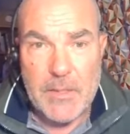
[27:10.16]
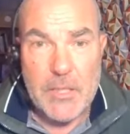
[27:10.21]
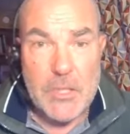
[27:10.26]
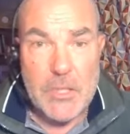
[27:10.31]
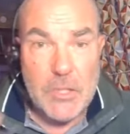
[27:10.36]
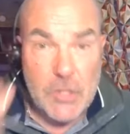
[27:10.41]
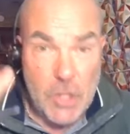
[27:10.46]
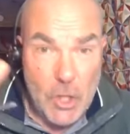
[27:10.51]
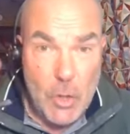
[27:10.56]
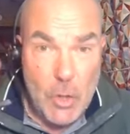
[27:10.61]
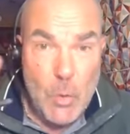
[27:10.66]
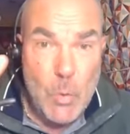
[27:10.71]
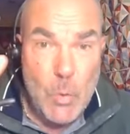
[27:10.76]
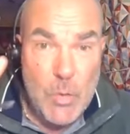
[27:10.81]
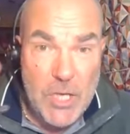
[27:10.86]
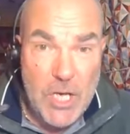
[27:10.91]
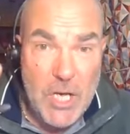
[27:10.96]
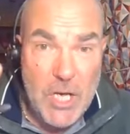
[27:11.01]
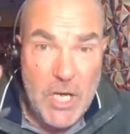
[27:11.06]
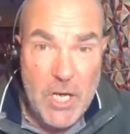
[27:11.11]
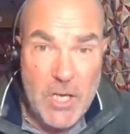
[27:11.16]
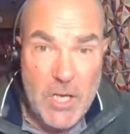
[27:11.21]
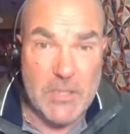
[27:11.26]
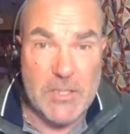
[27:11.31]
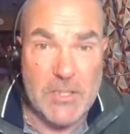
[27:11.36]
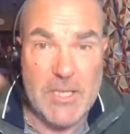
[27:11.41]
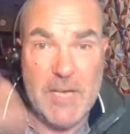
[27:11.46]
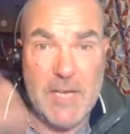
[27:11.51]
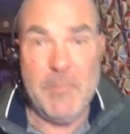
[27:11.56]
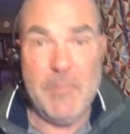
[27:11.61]
Two years
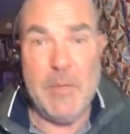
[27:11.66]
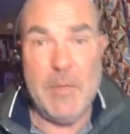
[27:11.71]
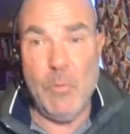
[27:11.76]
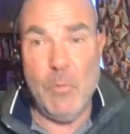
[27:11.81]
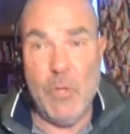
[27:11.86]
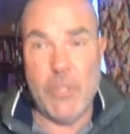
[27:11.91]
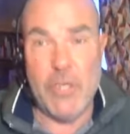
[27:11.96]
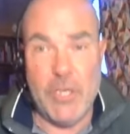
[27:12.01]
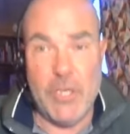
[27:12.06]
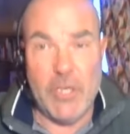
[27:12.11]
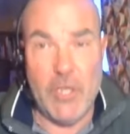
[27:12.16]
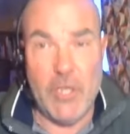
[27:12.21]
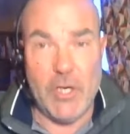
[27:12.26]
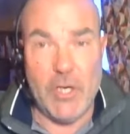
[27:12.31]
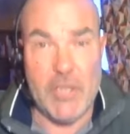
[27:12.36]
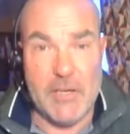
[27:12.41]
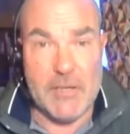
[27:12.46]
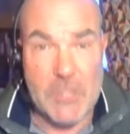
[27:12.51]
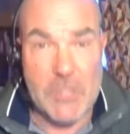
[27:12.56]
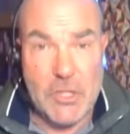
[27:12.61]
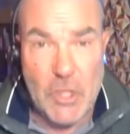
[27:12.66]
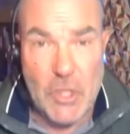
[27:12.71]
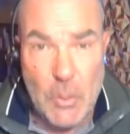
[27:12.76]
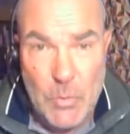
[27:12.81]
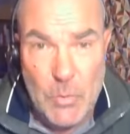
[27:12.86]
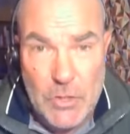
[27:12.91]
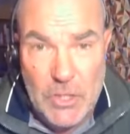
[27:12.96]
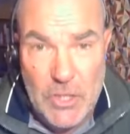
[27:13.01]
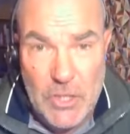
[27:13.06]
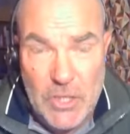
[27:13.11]
they've been working on it. Two
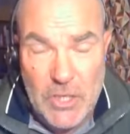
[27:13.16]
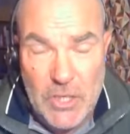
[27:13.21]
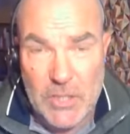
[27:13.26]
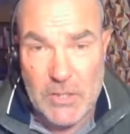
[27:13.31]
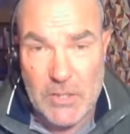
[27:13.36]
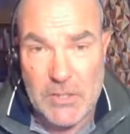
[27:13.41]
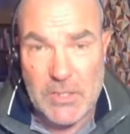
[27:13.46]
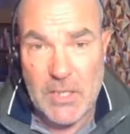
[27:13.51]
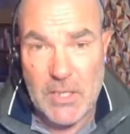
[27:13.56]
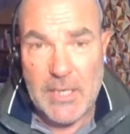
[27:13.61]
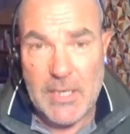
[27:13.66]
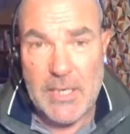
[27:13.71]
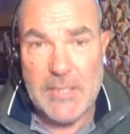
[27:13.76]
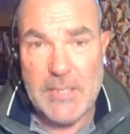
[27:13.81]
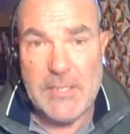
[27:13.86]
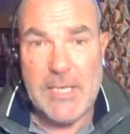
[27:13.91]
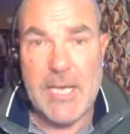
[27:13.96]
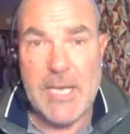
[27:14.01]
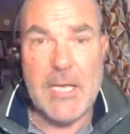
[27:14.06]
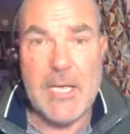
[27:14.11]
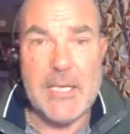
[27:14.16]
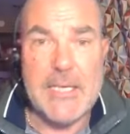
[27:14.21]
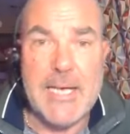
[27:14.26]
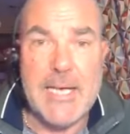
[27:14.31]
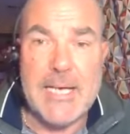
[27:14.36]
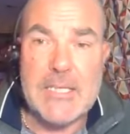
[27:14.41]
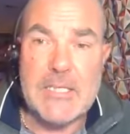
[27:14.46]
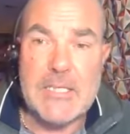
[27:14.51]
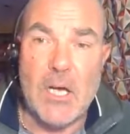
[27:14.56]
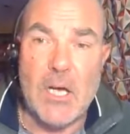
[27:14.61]
years. He said,
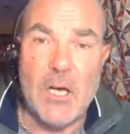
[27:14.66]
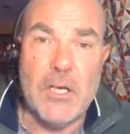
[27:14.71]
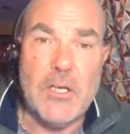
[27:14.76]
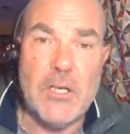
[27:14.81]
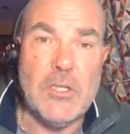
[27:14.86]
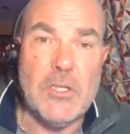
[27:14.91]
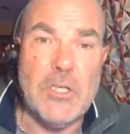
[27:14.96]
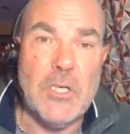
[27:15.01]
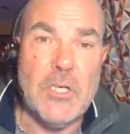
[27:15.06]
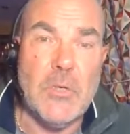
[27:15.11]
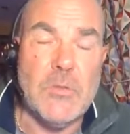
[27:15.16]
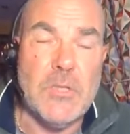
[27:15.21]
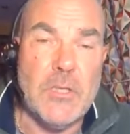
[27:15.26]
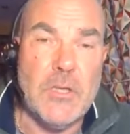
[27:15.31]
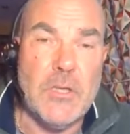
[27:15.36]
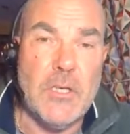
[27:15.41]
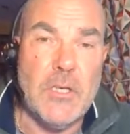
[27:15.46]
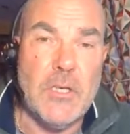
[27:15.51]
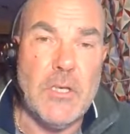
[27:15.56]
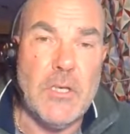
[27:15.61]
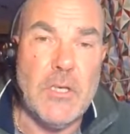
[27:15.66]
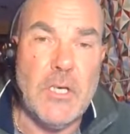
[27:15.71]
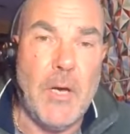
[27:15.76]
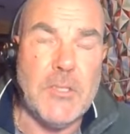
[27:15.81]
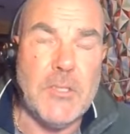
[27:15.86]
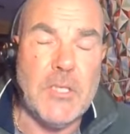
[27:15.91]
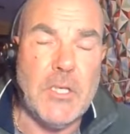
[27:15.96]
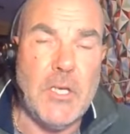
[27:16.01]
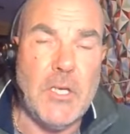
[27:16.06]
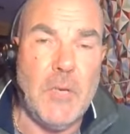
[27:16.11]
Yes, I could use a third
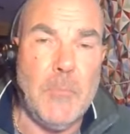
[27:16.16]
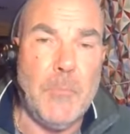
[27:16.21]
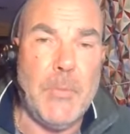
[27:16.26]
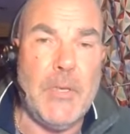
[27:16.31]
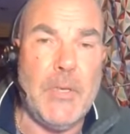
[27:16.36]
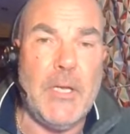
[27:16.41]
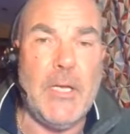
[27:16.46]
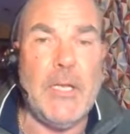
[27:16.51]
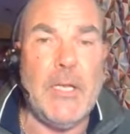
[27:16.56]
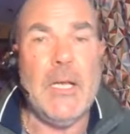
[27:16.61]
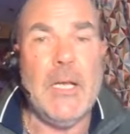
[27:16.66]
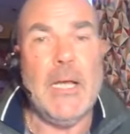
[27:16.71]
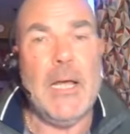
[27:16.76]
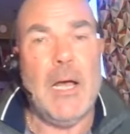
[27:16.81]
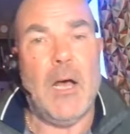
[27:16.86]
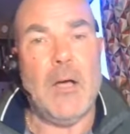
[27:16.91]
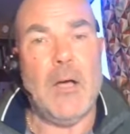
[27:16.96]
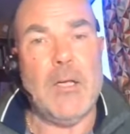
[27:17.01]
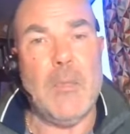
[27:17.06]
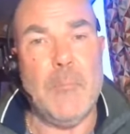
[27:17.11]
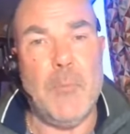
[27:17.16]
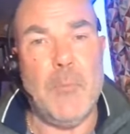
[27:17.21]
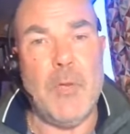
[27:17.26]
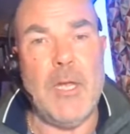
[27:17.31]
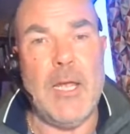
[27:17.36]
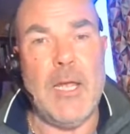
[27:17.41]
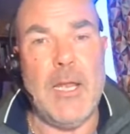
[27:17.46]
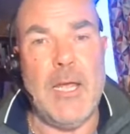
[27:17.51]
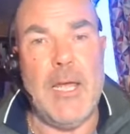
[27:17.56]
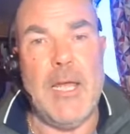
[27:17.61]
party company. I could bring
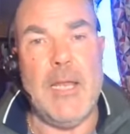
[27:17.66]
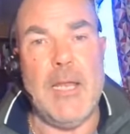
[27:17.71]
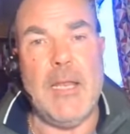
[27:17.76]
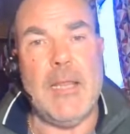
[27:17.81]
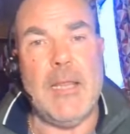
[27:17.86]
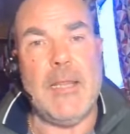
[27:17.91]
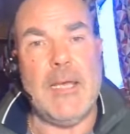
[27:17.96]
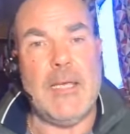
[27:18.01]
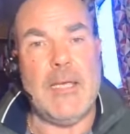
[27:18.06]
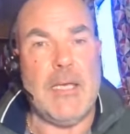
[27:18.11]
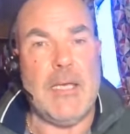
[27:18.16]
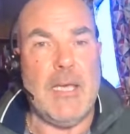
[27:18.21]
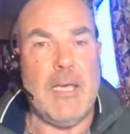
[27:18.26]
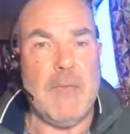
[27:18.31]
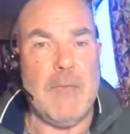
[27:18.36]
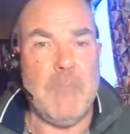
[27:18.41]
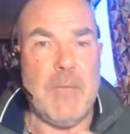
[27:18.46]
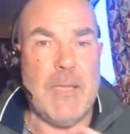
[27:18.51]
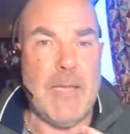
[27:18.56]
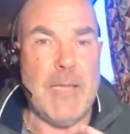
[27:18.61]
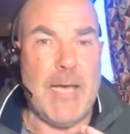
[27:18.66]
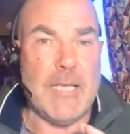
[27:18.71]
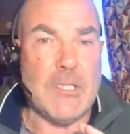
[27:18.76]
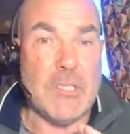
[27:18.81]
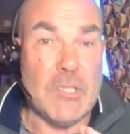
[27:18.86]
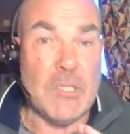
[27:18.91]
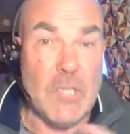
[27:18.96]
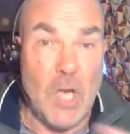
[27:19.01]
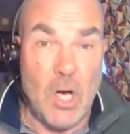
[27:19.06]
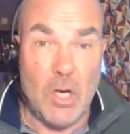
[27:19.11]
it in. They could give me their
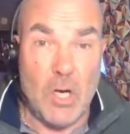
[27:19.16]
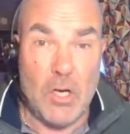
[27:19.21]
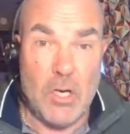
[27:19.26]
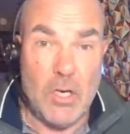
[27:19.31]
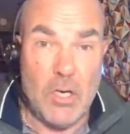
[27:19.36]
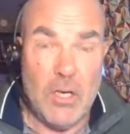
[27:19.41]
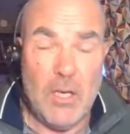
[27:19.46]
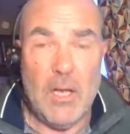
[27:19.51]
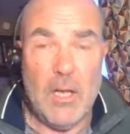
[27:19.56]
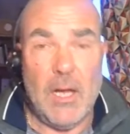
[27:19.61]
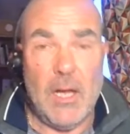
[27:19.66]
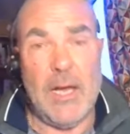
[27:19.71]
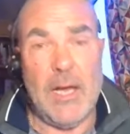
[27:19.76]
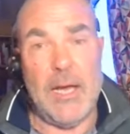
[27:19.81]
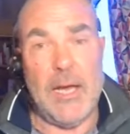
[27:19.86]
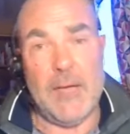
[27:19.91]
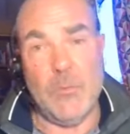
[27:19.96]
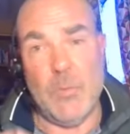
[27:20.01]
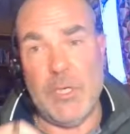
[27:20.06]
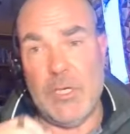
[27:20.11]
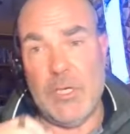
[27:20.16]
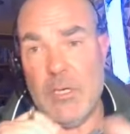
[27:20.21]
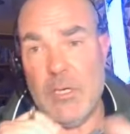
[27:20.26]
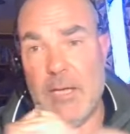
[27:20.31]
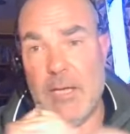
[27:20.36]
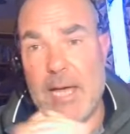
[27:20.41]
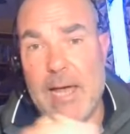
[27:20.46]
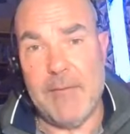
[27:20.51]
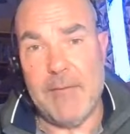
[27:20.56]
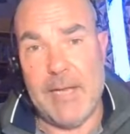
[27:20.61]
stock and we could
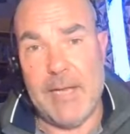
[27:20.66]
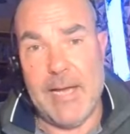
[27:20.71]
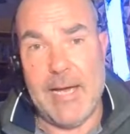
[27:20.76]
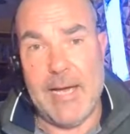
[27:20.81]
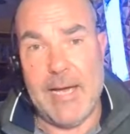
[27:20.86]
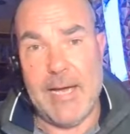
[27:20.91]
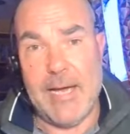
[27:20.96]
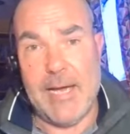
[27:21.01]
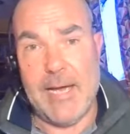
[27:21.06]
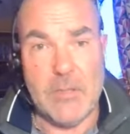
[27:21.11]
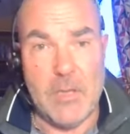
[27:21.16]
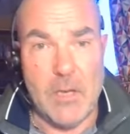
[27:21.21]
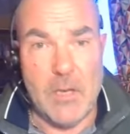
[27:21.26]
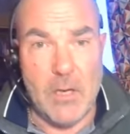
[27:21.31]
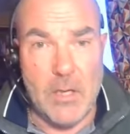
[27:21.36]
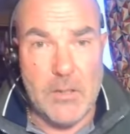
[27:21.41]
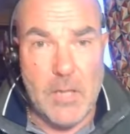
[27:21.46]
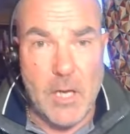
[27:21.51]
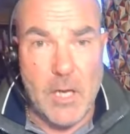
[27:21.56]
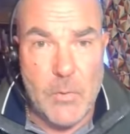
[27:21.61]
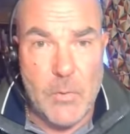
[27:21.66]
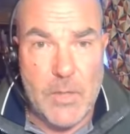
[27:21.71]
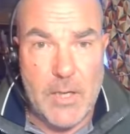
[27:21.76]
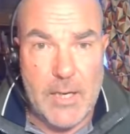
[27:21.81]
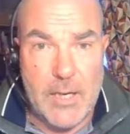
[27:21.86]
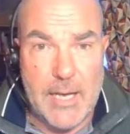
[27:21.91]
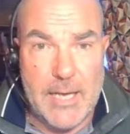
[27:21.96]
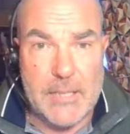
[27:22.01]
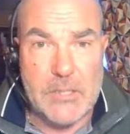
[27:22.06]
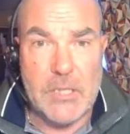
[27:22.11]
have it out on
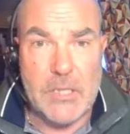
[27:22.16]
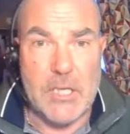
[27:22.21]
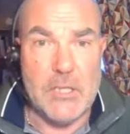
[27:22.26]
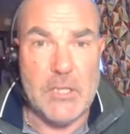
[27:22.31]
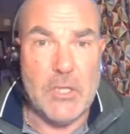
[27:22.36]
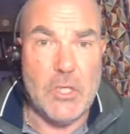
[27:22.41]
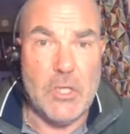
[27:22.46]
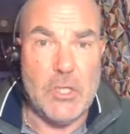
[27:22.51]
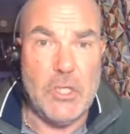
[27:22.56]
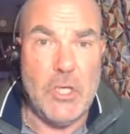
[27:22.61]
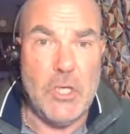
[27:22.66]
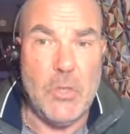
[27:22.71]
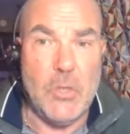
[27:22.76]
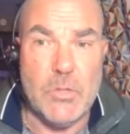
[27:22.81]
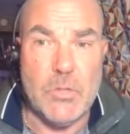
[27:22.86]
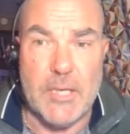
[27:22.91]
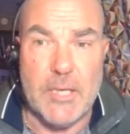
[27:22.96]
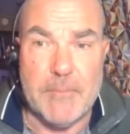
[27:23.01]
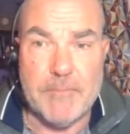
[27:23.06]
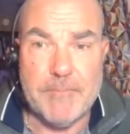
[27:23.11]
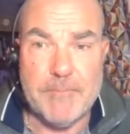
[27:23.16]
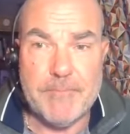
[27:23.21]
OConnect and you could use it.